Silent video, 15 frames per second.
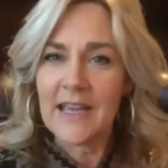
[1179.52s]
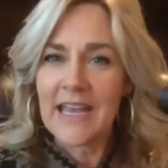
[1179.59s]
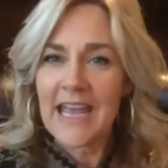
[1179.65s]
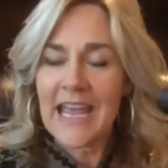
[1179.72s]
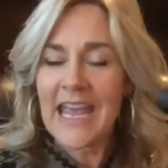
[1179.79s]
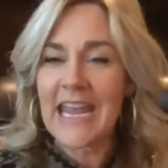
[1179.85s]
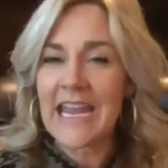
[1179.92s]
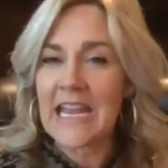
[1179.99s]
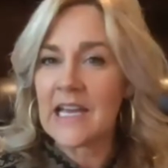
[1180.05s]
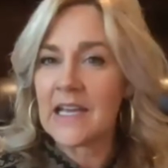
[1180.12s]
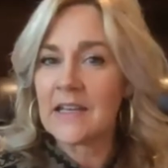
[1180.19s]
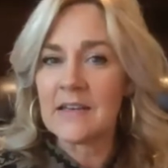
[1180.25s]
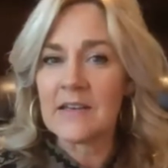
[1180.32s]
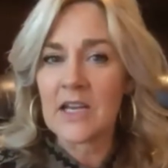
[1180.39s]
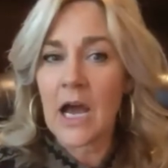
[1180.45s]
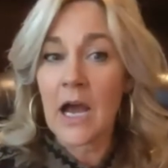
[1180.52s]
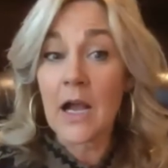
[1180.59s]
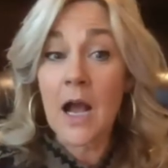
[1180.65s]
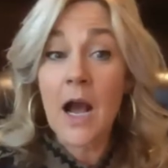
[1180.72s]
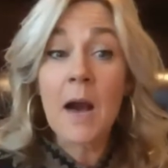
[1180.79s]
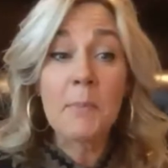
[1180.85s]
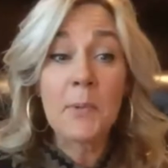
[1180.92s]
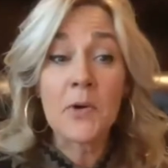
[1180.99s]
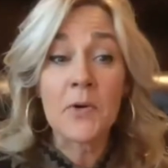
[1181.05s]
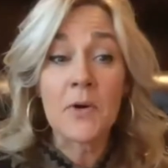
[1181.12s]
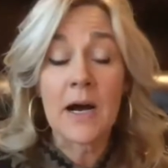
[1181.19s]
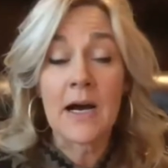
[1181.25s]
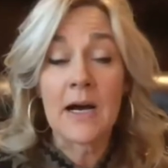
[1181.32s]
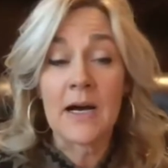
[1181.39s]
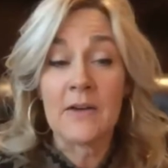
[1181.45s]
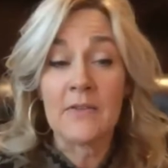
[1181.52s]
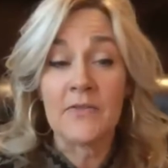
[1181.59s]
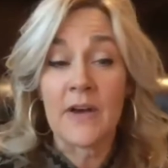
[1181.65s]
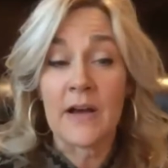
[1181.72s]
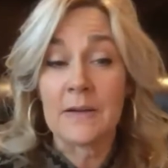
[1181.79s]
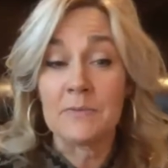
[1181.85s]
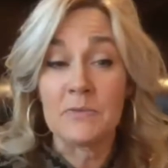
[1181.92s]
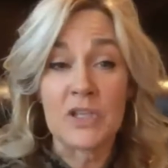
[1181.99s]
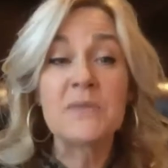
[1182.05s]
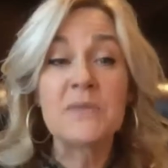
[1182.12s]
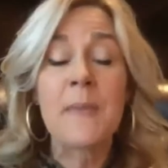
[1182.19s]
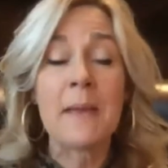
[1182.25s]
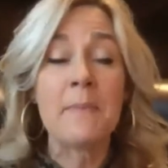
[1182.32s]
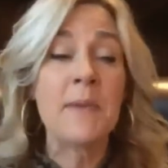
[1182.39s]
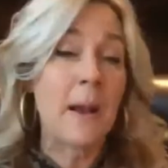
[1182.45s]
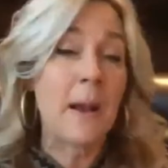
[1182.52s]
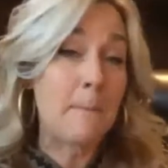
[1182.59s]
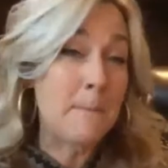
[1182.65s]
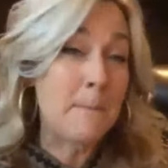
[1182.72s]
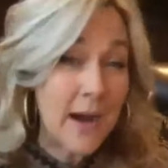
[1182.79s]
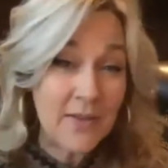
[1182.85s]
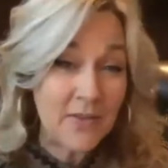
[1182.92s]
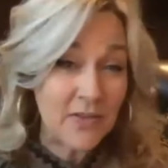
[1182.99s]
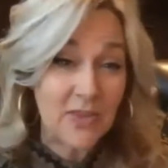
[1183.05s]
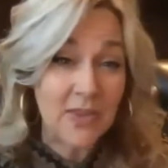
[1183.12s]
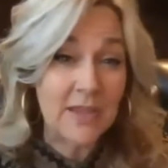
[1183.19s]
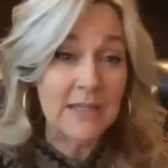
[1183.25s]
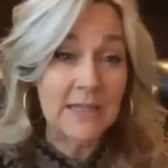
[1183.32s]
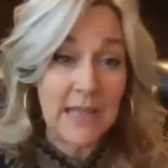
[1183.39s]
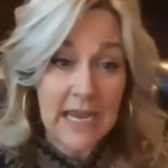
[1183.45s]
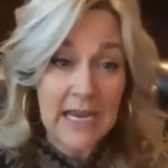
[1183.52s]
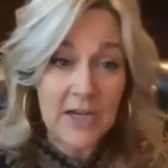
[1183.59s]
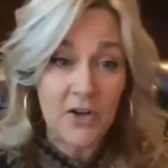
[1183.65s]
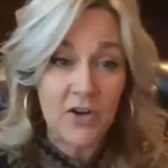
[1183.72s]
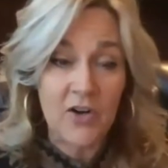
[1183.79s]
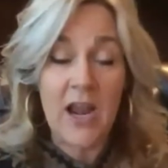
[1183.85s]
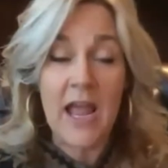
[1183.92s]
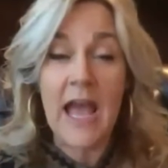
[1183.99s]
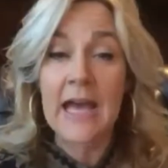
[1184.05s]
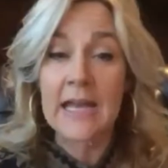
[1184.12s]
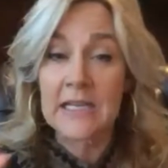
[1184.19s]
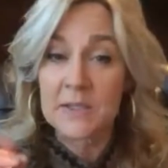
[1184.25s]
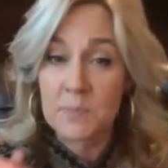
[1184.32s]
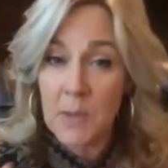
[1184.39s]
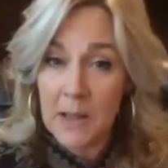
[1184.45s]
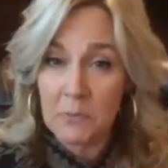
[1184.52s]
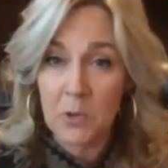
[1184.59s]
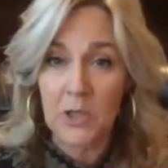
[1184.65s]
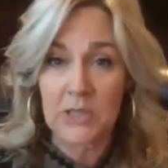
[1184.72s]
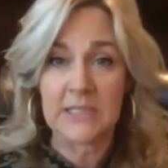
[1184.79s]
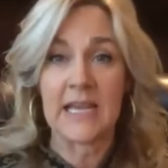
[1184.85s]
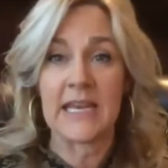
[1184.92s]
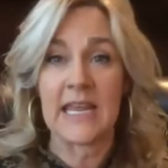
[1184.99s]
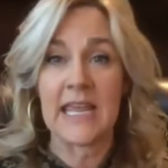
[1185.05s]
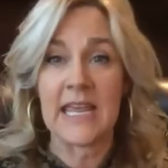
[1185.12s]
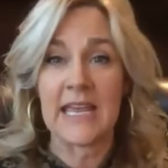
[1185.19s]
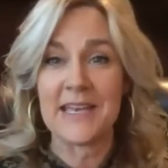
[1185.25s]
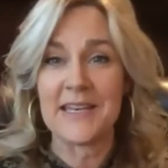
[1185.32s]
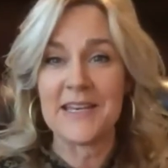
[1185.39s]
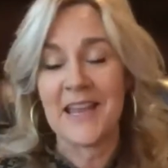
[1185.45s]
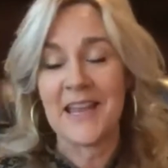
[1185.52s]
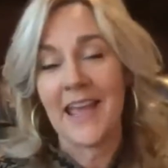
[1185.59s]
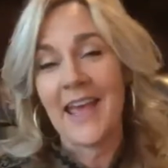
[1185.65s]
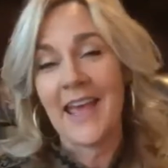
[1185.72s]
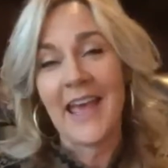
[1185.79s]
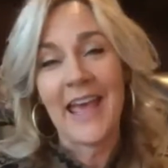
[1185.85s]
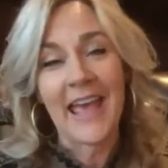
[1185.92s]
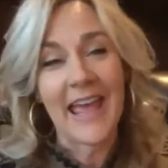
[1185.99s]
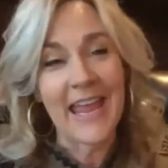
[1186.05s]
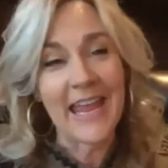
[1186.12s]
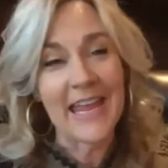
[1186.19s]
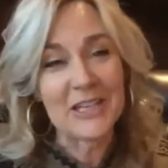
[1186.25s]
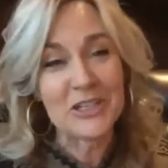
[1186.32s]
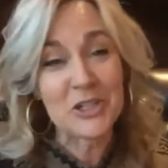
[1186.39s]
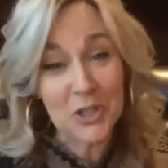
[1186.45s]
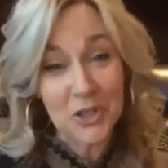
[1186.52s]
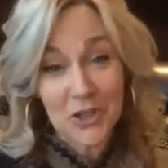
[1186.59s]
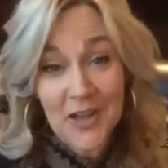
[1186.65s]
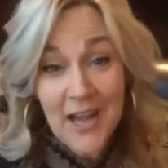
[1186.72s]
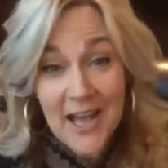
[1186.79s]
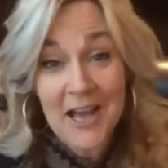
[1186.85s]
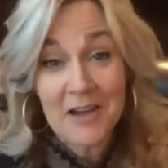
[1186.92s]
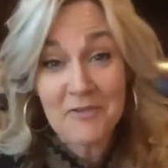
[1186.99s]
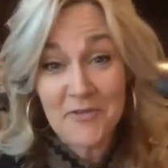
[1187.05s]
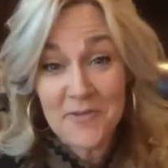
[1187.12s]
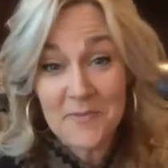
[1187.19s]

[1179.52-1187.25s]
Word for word: and a couple of um, just maybe a month later had his blood work done again, and sure enough,